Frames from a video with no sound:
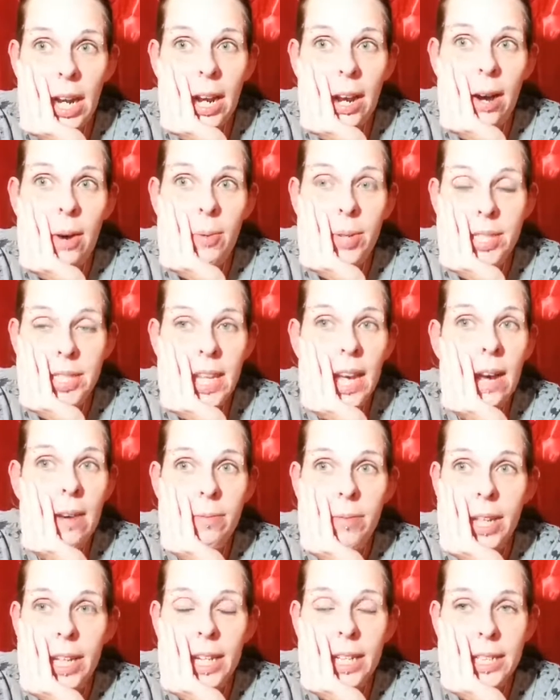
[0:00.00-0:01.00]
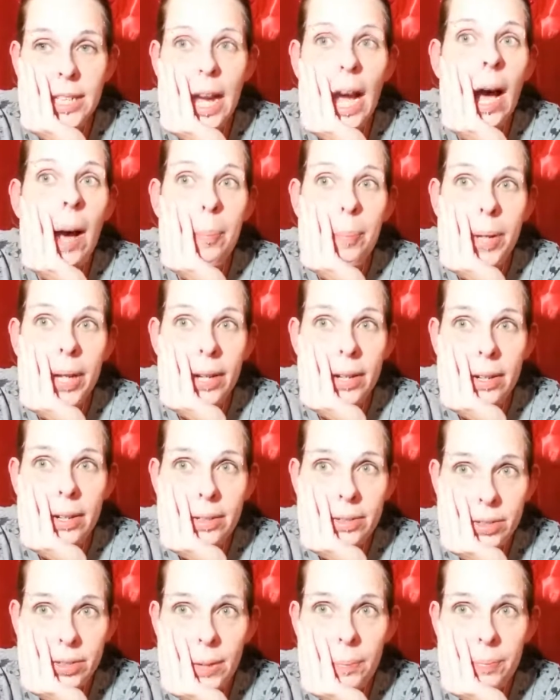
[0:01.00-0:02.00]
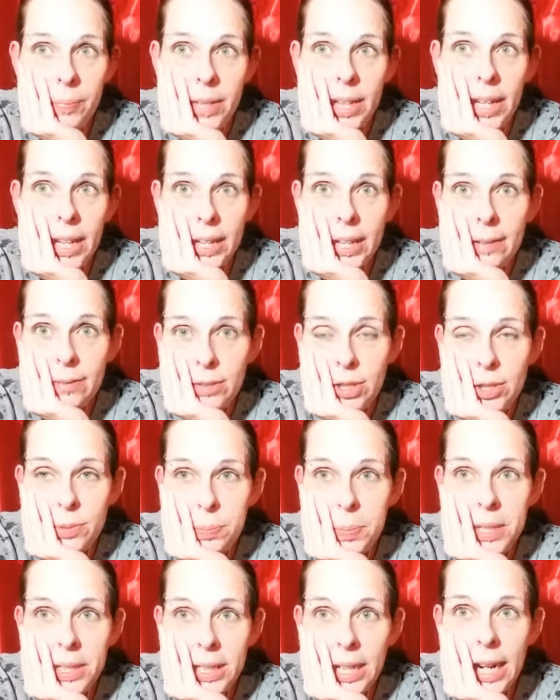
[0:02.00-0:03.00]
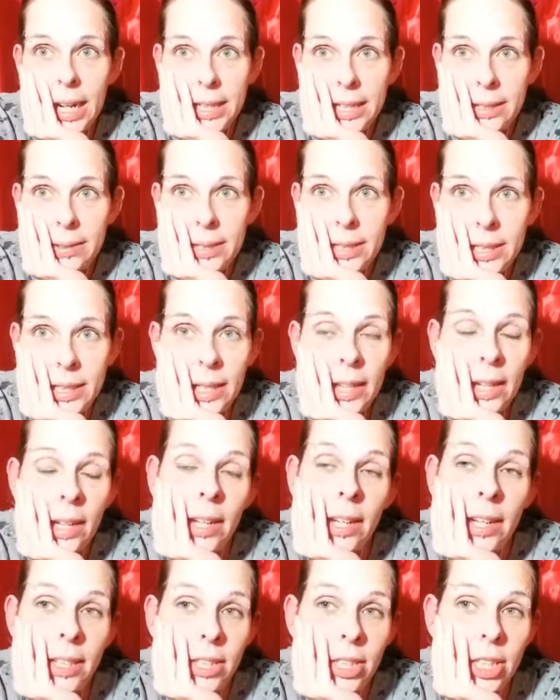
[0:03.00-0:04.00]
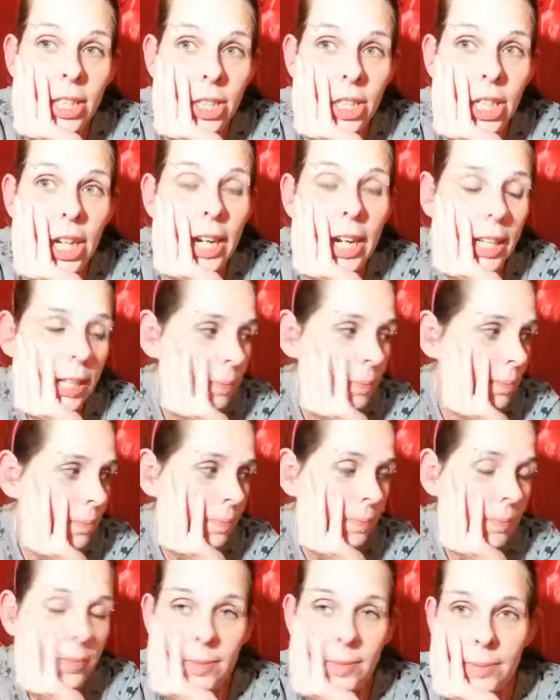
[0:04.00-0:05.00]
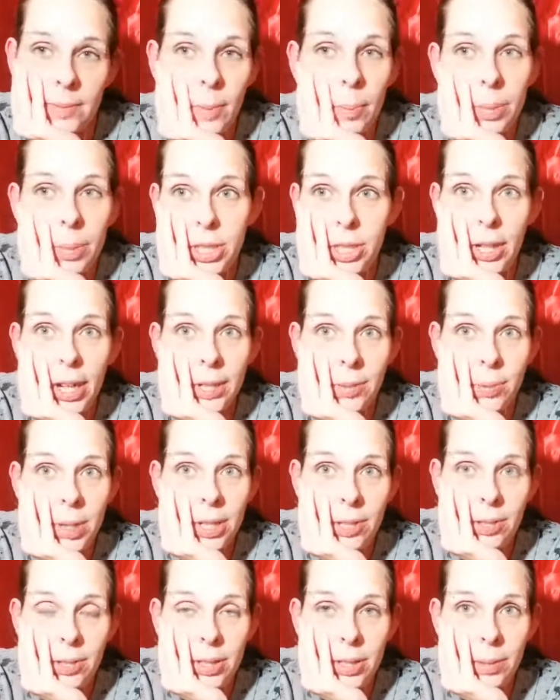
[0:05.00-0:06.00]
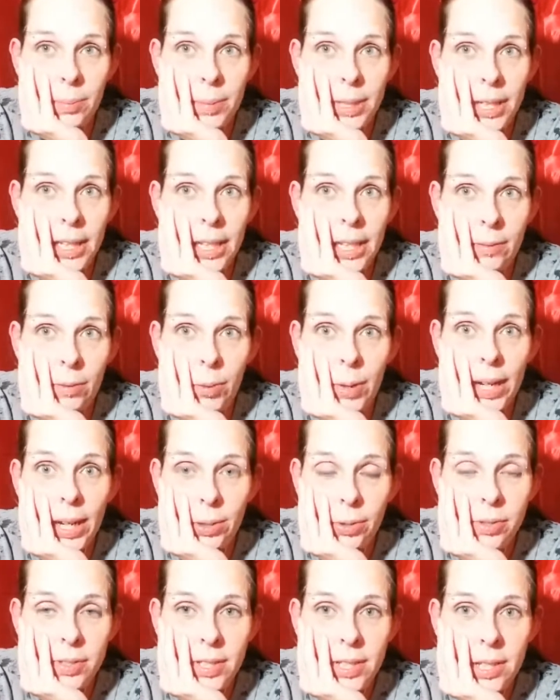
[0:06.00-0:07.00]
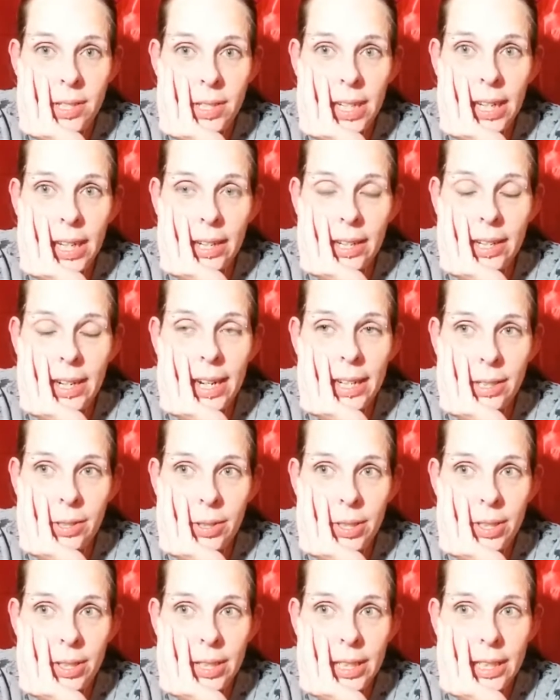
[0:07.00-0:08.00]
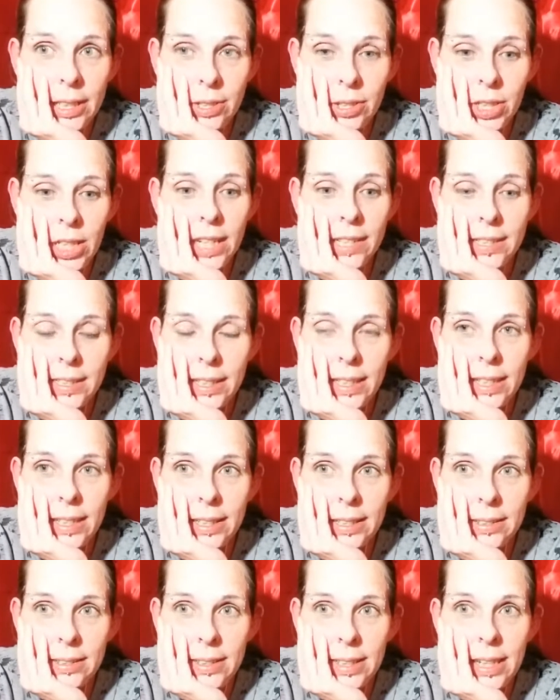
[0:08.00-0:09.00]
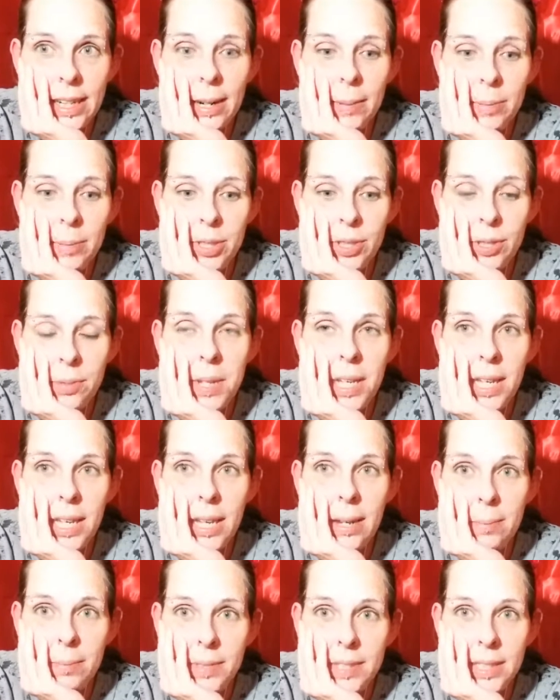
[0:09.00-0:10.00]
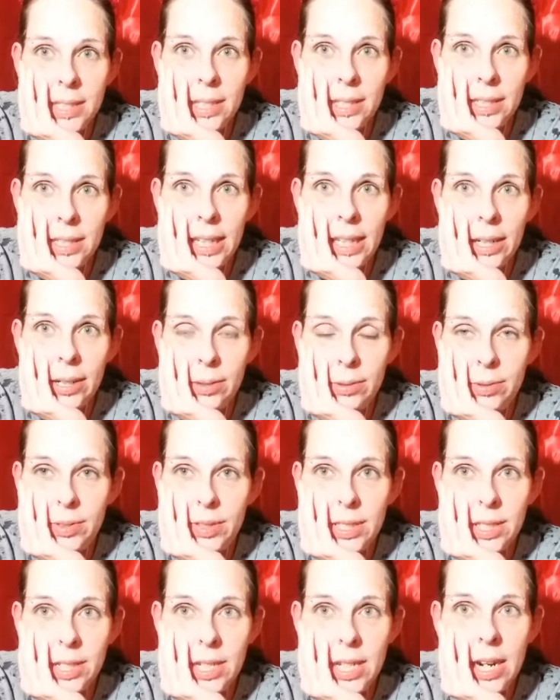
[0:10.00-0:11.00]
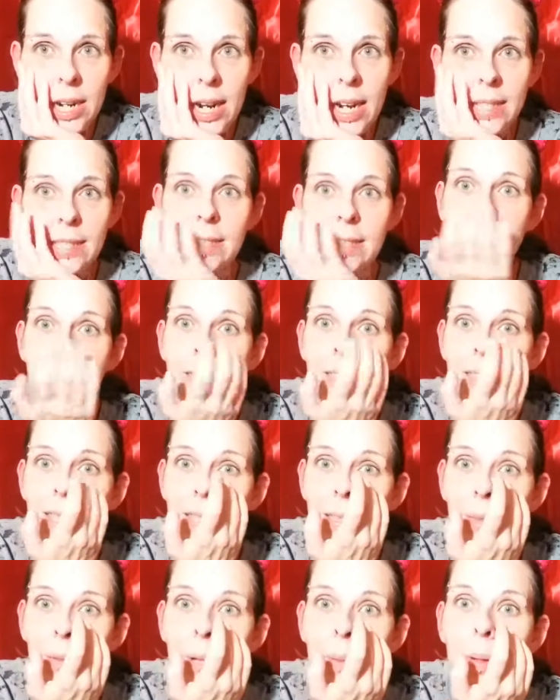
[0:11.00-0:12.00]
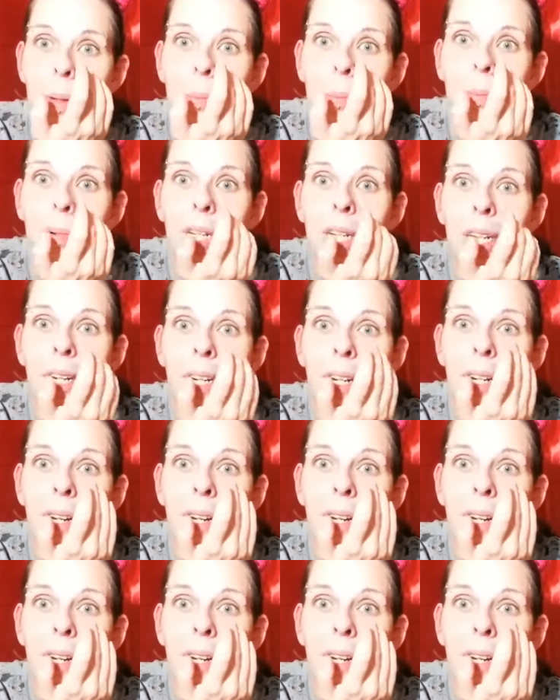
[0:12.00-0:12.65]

always have like a topic or something, and I've just been kind of chit-chatting. But do you guys want to do a little mini giveaway? Who's still here? I know you're here, Jessica, and I'm assuming Kim's still here. Who's still here? I still see 3 people here.